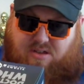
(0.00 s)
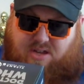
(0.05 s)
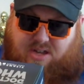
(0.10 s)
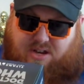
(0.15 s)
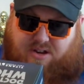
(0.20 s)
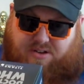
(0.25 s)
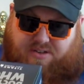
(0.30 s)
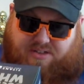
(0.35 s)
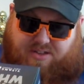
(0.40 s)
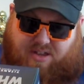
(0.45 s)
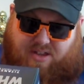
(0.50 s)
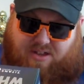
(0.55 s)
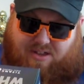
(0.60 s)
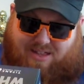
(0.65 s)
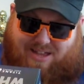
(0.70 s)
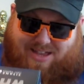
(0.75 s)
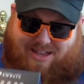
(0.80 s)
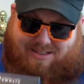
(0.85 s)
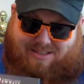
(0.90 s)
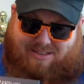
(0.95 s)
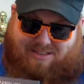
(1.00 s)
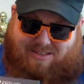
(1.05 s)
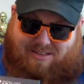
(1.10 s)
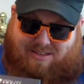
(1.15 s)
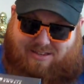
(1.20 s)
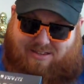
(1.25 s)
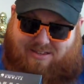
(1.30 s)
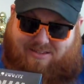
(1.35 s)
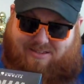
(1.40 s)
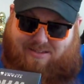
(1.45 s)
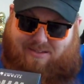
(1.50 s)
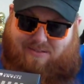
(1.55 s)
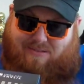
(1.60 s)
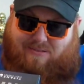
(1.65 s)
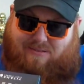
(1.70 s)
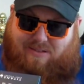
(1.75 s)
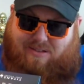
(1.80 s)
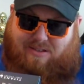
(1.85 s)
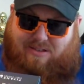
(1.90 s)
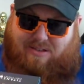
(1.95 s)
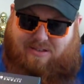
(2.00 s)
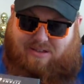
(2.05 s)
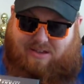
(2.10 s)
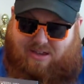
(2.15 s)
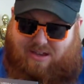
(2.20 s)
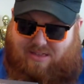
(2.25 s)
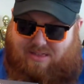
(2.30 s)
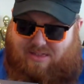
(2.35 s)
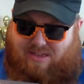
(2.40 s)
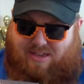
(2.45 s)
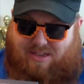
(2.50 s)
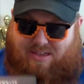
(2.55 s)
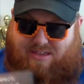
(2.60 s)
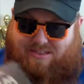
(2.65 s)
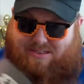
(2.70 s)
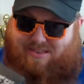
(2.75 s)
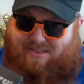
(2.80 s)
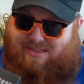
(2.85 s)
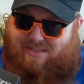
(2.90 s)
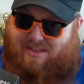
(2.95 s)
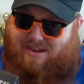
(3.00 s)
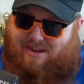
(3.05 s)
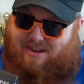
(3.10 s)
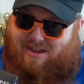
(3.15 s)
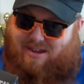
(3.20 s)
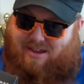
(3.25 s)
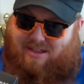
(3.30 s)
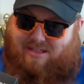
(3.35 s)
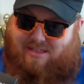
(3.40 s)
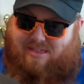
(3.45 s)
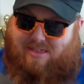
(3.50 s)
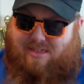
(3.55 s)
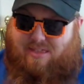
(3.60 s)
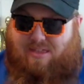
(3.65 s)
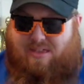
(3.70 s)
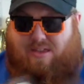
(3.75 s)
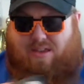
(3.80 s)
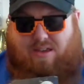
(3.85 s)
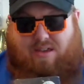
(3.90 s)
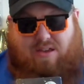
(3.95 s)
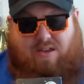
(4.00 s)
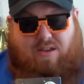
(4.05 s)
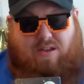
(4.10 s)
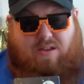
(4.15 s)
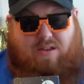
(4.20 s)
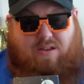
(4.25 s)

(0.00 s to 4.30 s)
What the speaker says: I don't know, he's got glasses and a suit. I think this is the 9th.